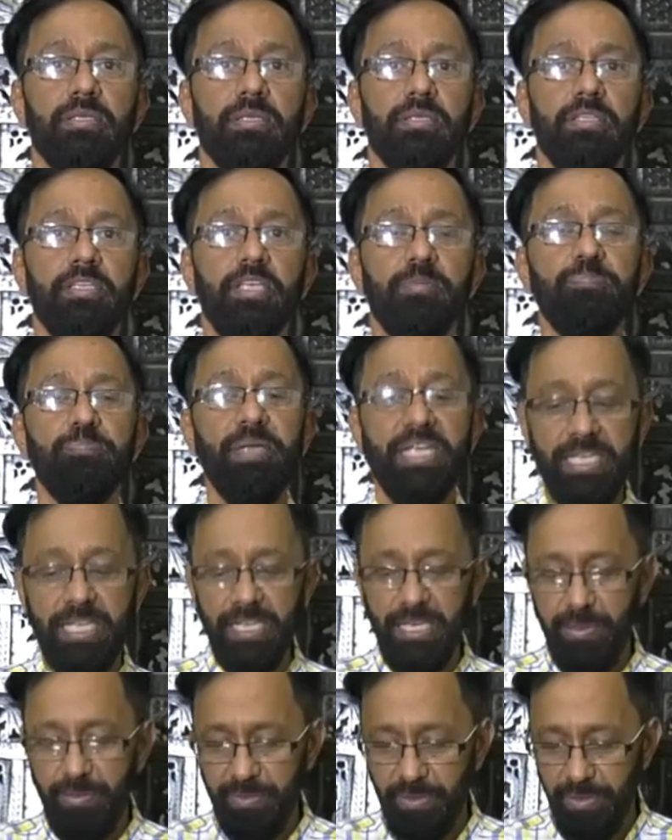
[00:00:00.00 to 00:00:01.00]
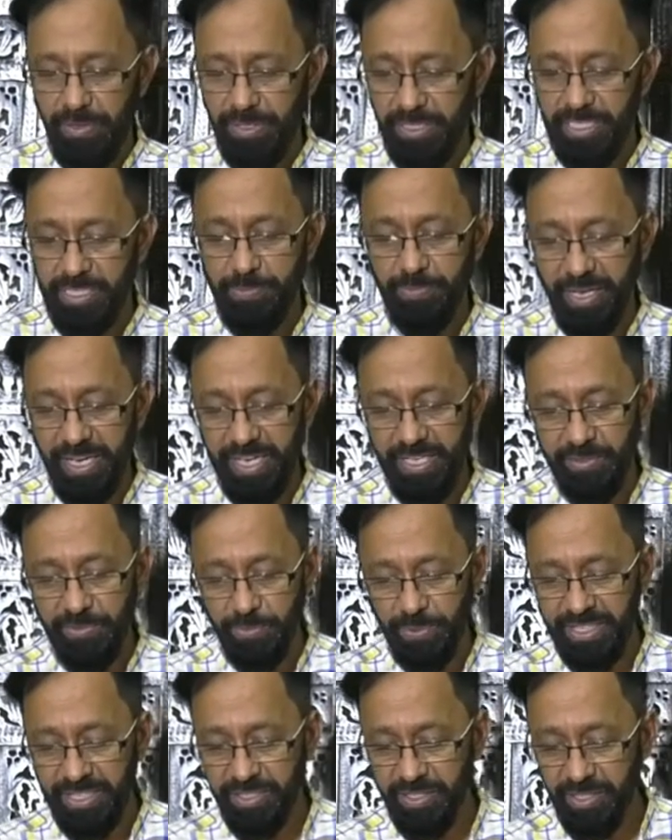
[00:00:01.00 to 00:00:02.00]
the pickle is made
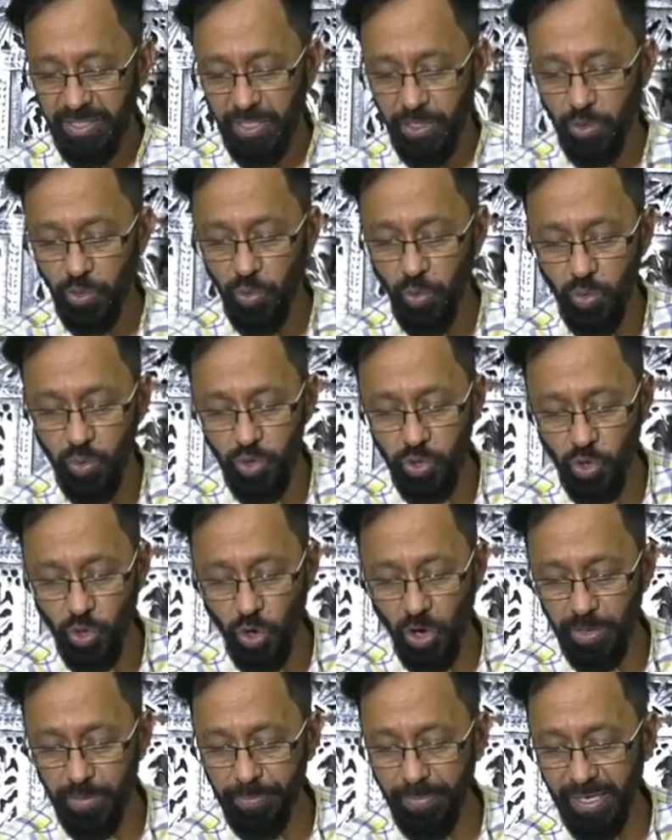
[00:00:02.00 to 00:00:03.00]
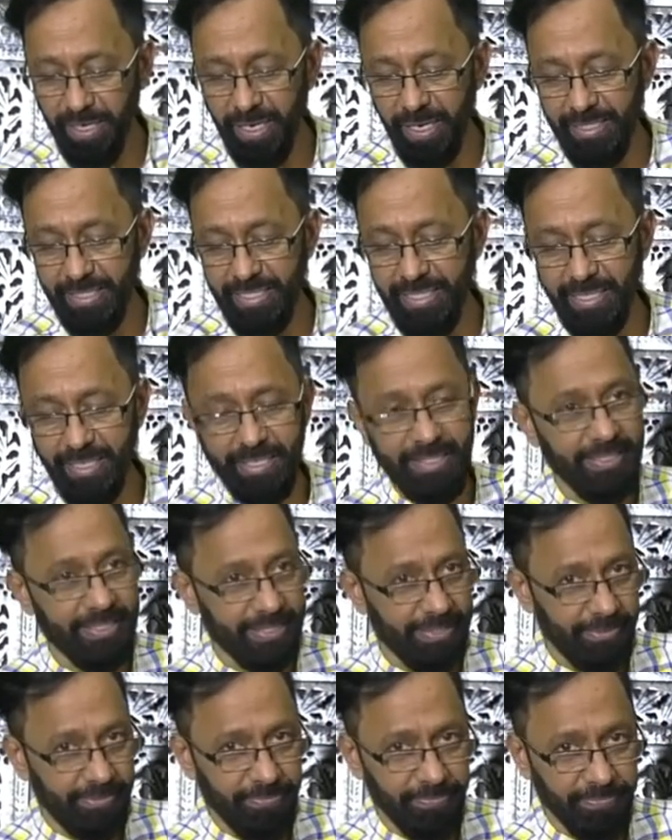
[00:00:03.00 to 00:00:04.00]
with a root called Magali
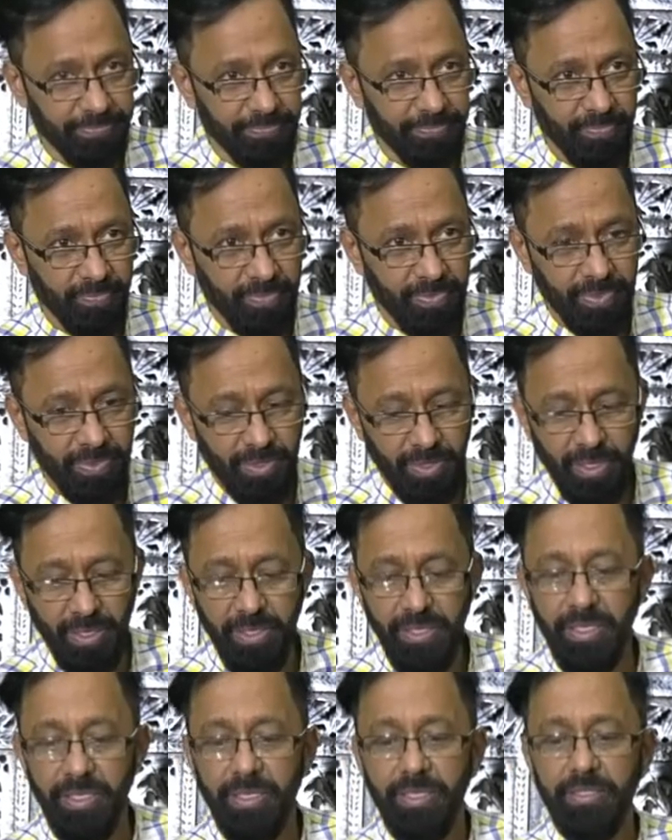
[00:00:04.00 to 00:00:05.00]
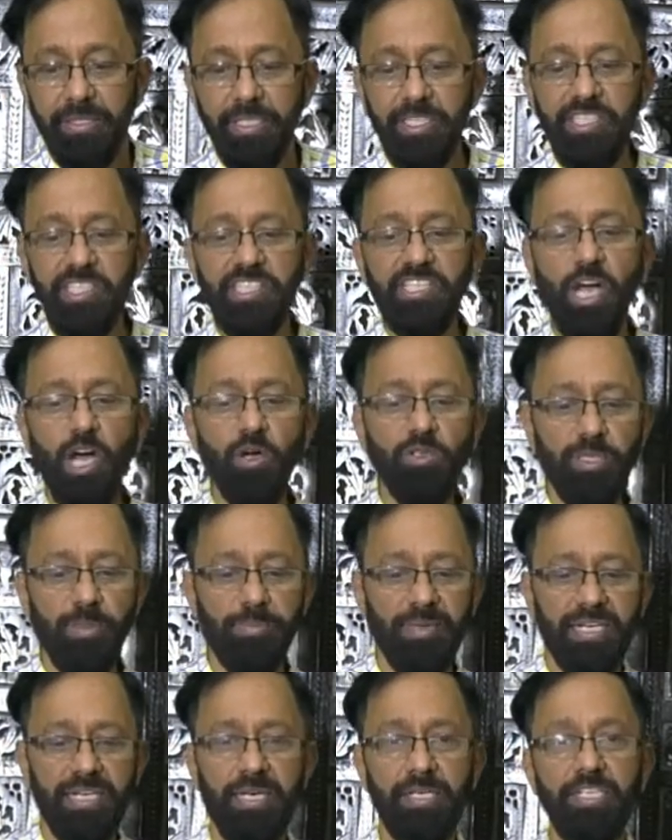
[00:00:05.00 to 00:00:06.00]
karanga. This is how the
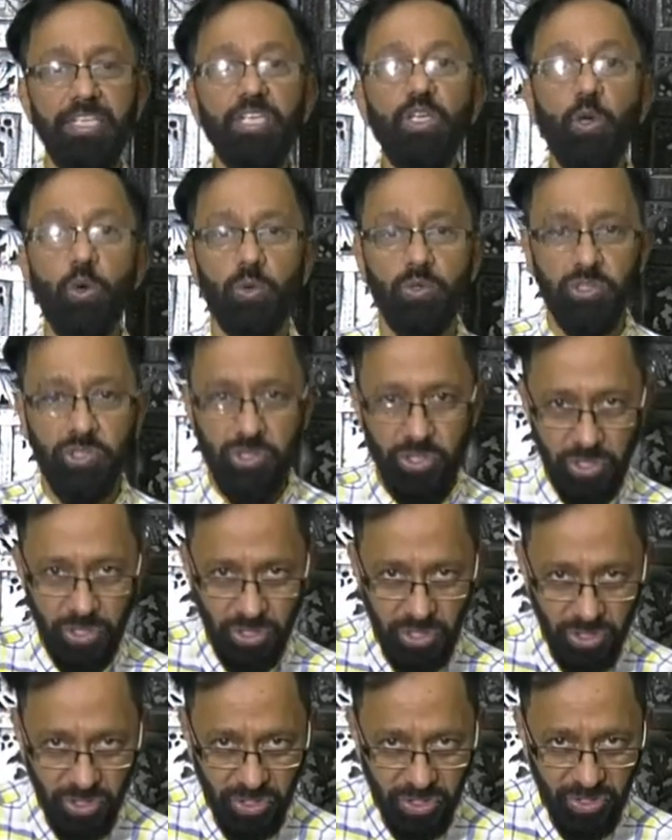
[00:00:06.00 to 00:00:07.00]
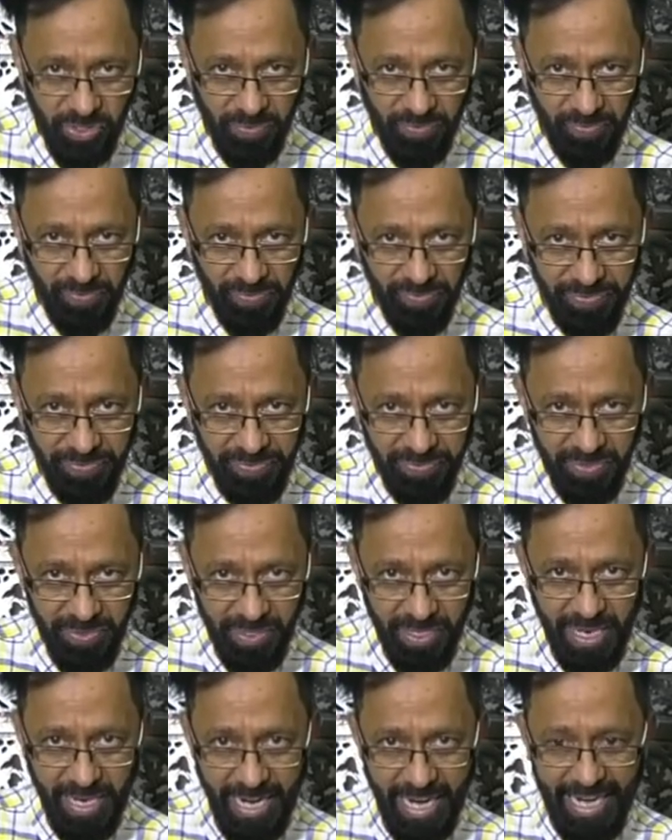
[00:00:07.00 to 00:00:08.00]
Magali looks.
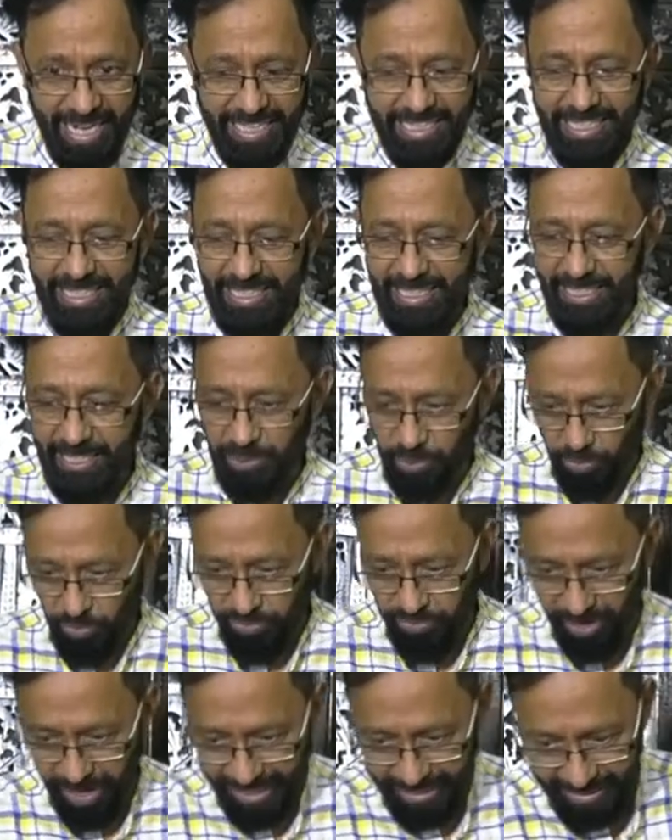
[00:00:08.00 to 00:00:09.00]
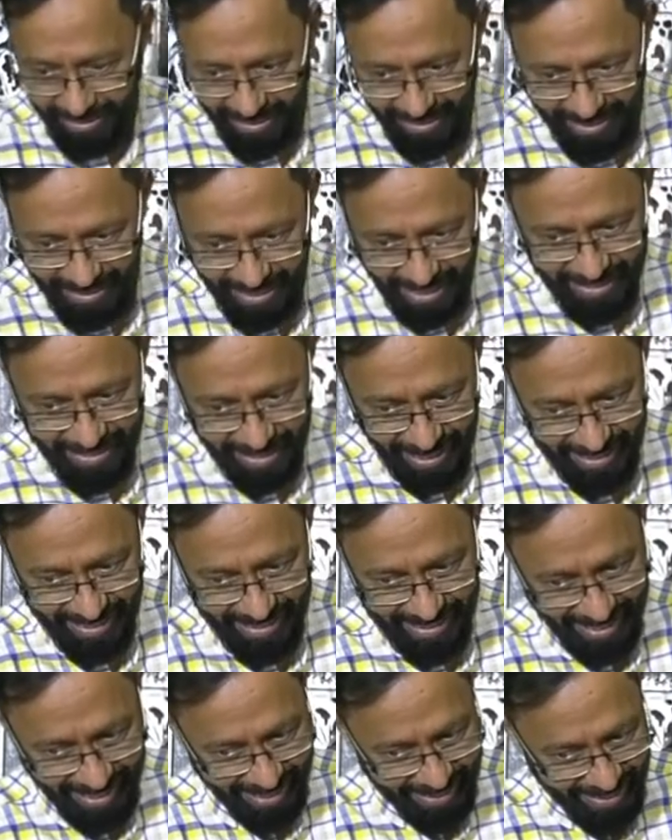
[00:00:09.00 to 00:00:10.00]
Ideally, you find this, as I
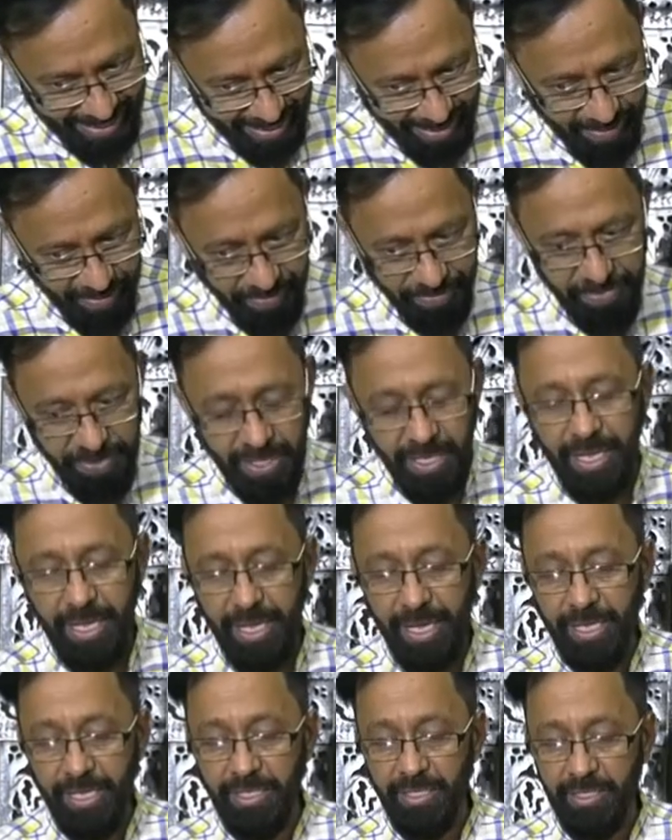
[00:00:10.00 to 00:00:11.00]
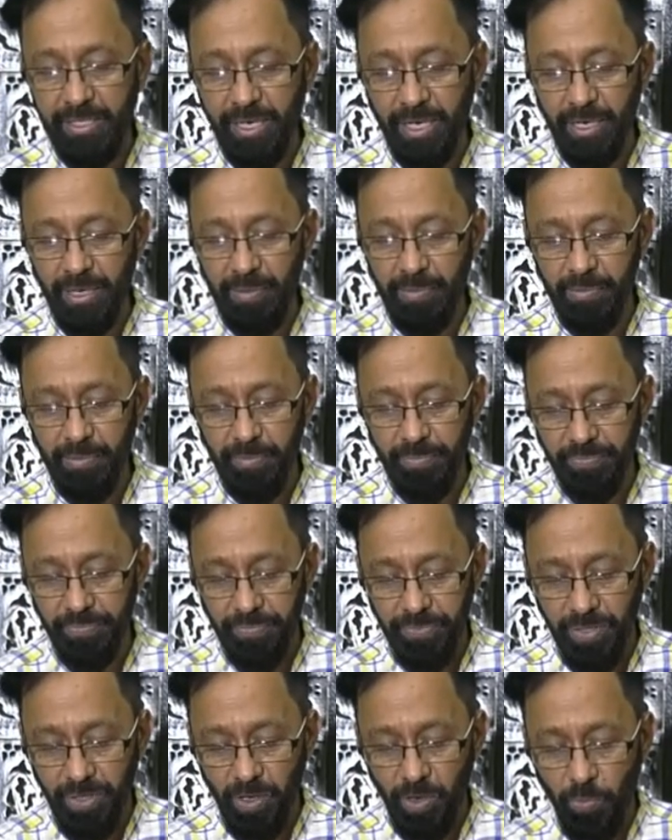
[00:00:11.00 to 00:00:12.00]
said, in
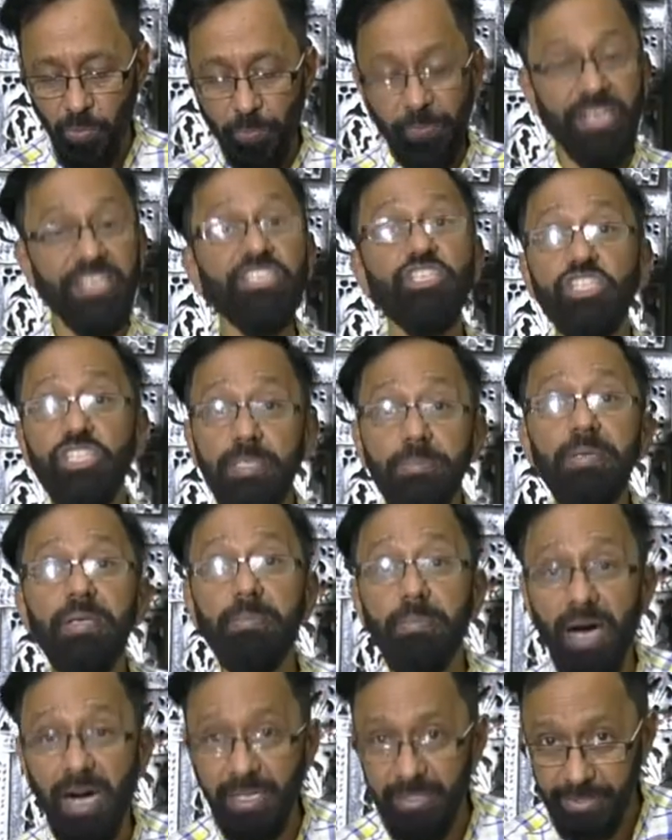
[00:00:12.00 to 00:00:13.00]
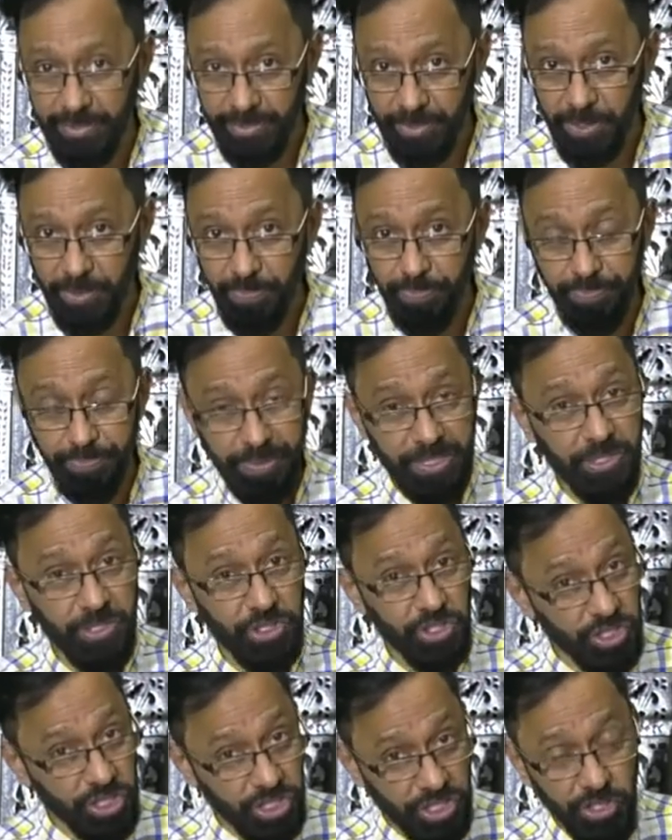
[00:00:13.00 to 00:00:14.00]
vegetable markets,
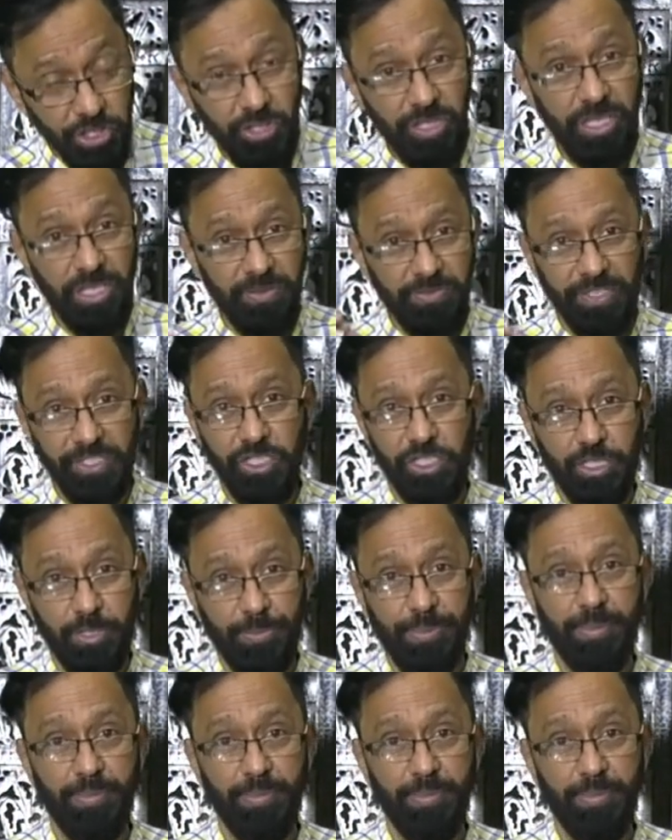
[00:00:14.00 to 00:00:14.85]
particular vegetable